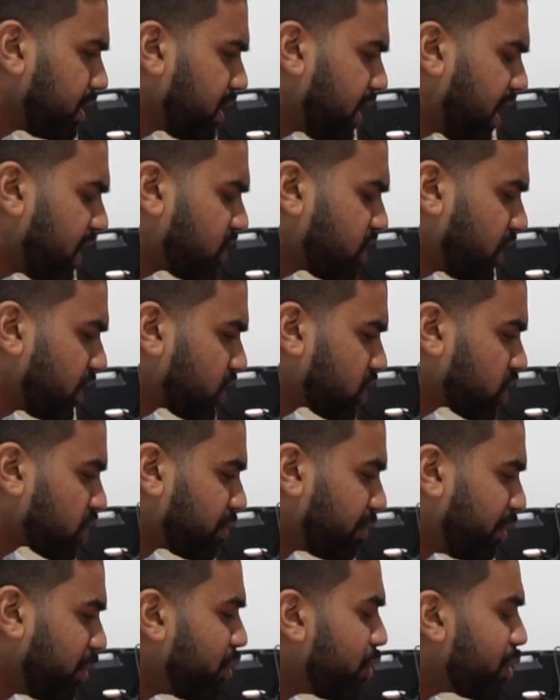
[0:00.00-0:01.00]
isn't as
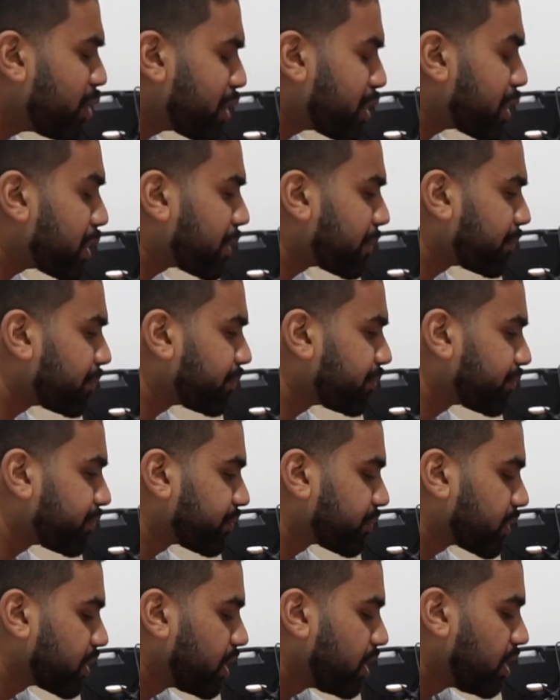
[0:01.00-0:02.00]
smooth.
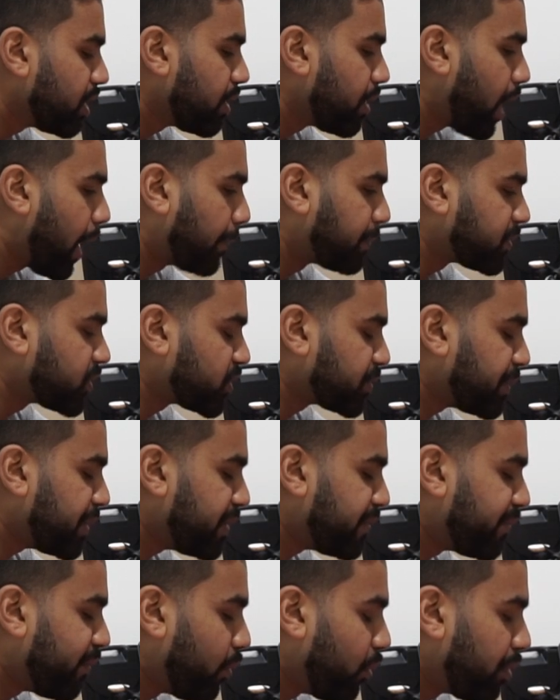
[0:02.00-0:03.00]
Up to speed
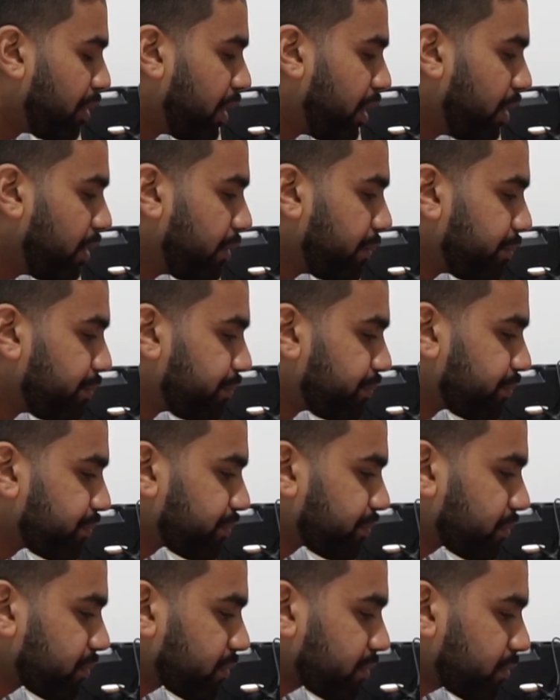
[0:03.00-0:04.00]
4 though,
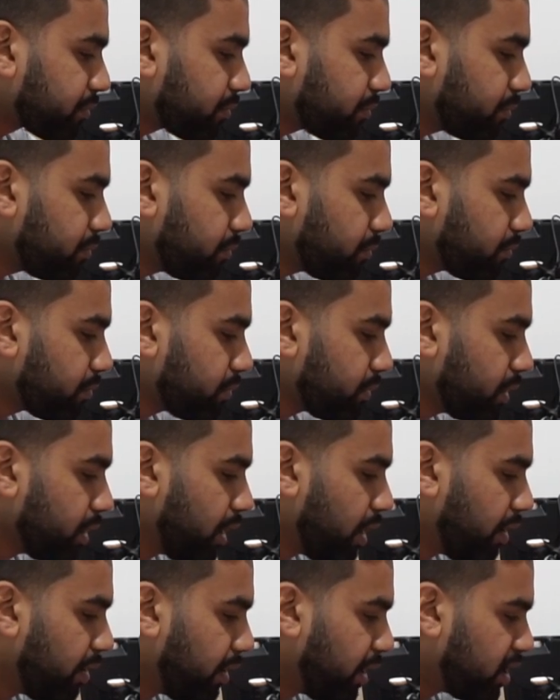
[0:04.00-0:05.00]

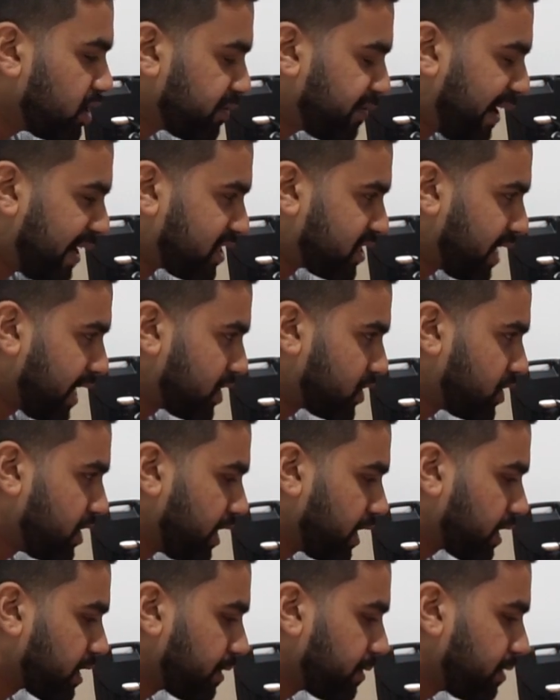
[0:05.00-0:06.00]
it's
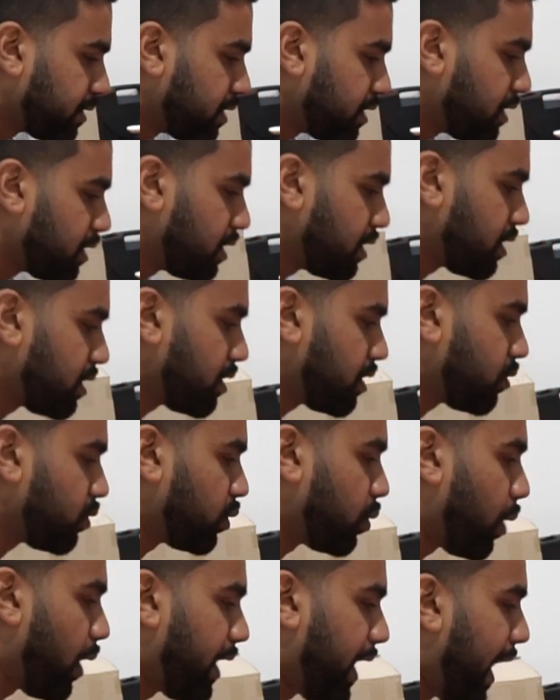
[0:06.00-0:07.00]
fantastic.
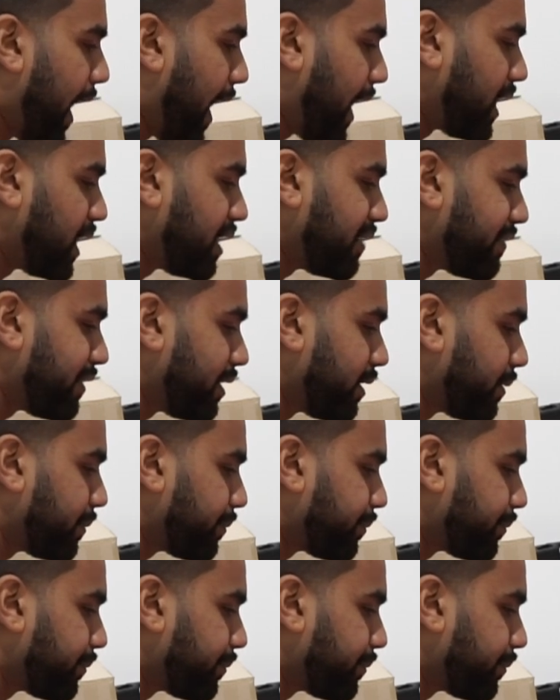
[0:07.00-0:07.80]
With one hand even.